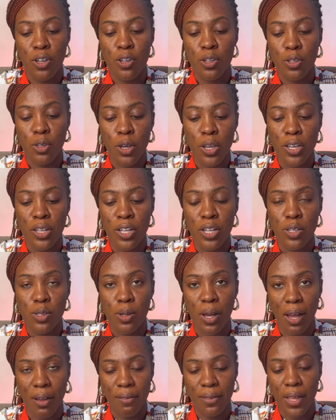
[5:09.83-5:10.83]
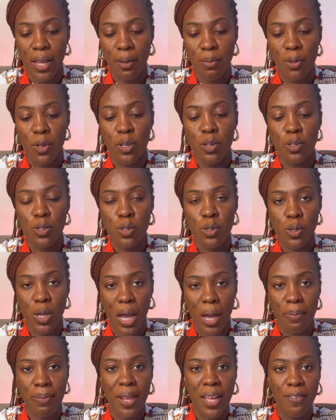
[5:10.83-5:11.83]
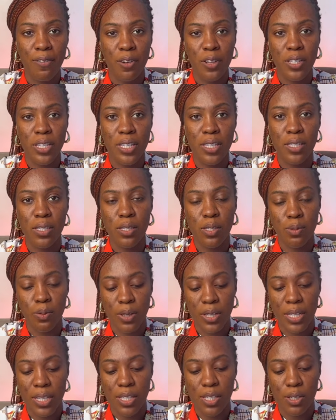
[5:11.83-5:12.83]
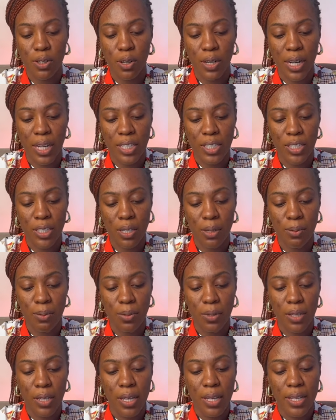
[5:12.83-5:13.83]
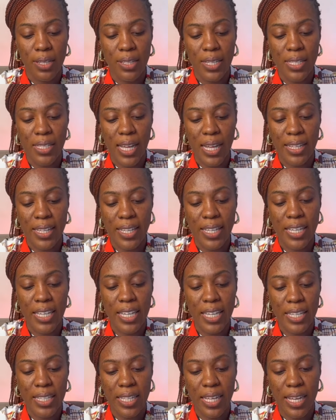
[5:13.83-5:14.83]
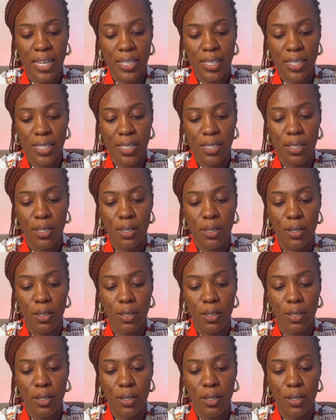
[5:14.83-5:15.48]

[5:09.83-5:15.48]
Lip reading: So you need to have them to apply for this Sweden scholarship. These are the key dates.